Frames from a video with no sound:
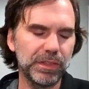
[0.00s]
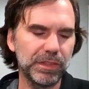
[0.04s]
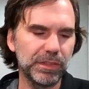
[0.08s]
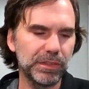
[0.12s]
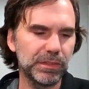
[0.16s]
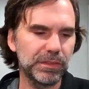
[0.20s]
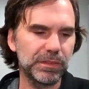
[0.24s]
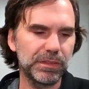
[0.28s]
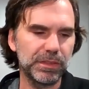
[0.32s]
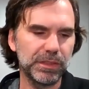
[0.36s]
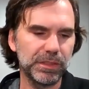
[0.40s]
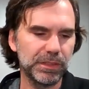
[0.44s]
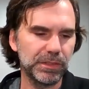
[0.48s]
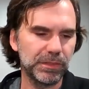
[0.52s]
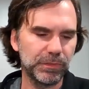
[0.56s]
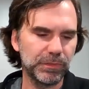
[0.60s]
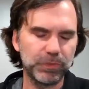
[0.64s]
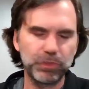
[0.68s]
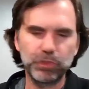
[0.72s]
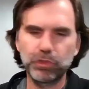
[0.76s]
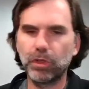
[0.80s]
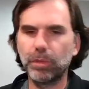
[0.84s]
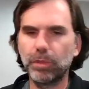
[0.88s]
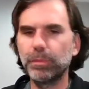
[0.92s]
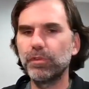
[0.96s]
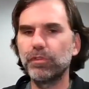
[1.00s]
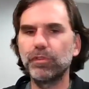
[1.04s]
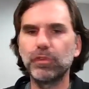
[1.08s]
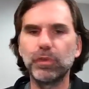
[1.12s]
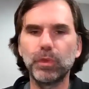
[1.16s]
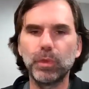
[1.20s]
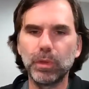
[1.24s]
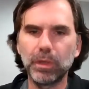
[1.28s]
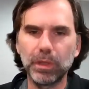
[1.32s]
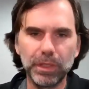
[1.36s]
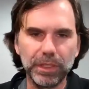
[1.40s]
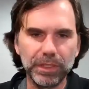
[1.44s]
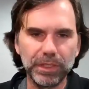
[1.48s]
that can scrub the
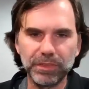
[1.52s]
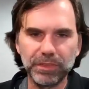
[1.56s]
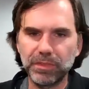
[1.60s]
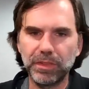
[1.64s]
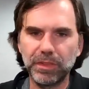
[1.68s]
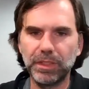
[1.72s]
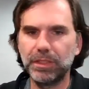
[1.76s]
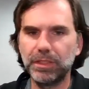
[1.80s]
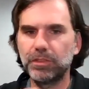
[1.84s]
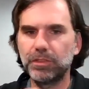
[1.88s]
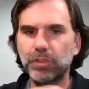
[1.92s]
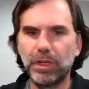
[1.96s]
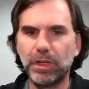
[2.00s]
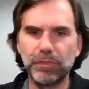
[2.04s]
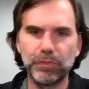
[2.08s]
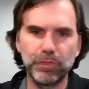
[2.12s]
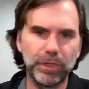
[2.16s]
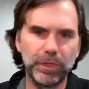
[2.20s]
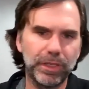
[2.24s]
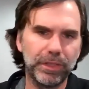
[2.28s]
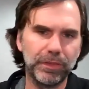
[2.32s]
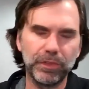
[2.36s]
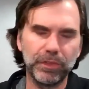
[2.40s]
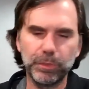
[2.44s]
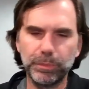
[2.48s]
floor as they drive around.